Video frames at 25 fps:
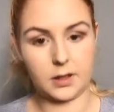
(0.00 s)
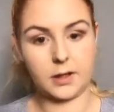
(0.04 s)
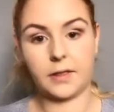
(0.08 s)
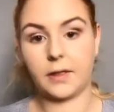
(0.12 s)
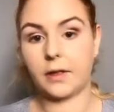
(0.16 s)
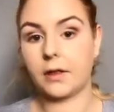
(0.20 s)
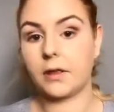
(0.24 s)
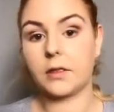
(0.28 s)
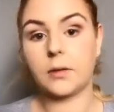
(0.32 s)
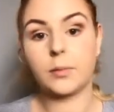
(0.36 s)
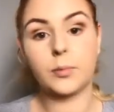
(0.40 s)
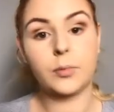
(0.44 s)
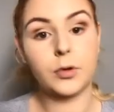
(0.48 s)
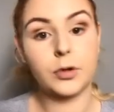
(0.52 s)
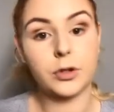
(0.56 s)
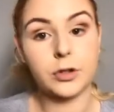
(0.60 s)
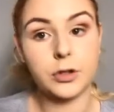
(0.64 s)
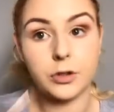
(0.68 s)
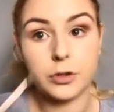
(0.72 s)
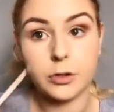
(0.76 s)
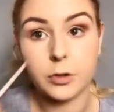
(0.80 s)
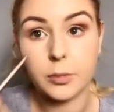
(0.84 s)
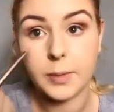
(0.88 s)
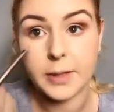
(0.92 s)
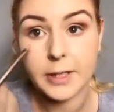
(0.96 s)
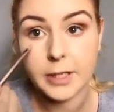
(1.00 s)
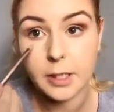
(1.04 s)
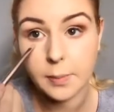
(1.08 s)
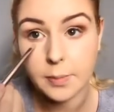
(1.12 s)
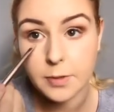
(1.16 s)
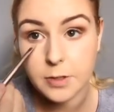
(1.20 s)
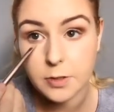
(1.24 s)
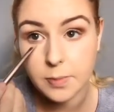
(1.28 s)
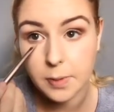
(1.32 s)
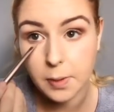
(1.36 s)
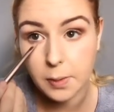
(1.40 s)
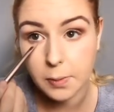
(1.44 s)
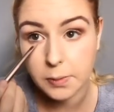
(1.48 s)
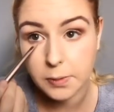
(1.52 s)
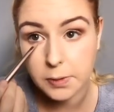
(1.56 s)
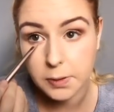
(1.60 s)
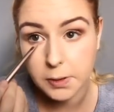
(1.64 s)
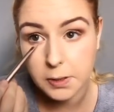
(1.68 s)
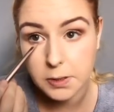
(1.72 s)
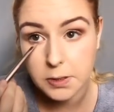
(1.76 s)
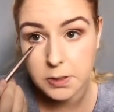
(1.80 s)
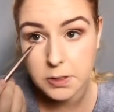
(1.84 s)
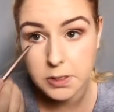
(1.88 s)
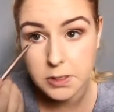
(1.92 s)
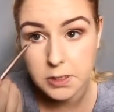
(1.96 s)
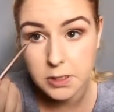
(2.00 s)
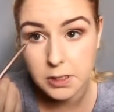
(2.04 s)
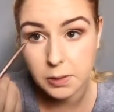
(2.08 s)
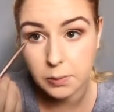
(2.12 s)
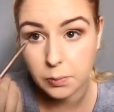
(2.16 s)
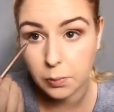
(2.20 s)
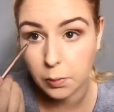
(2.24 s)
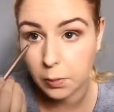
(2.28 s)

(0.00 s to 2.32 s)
I think the more you do makeup as well, you can see